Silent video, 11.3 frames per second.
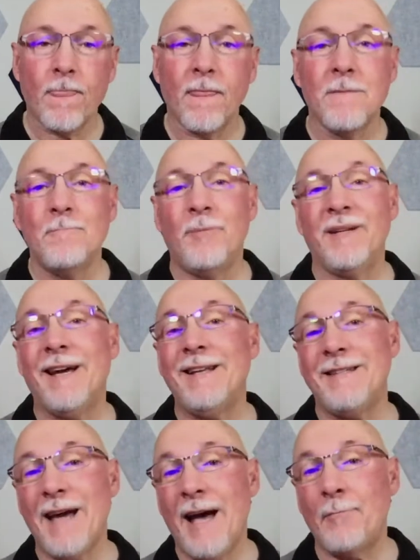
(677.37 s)
but on
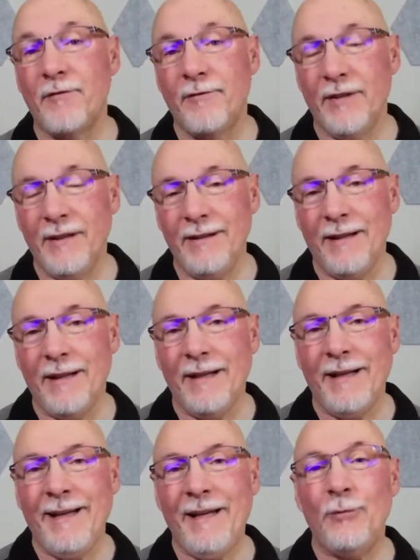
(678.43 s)
top of it,
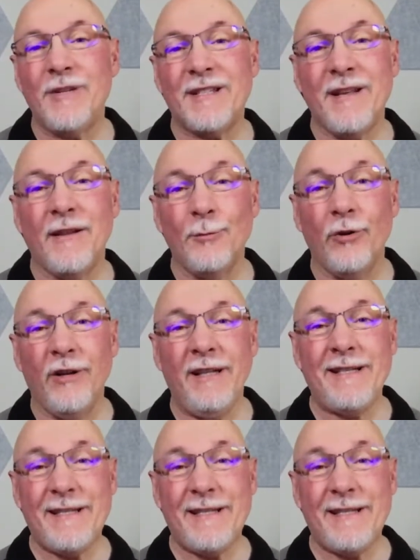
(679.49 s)
he was celebrating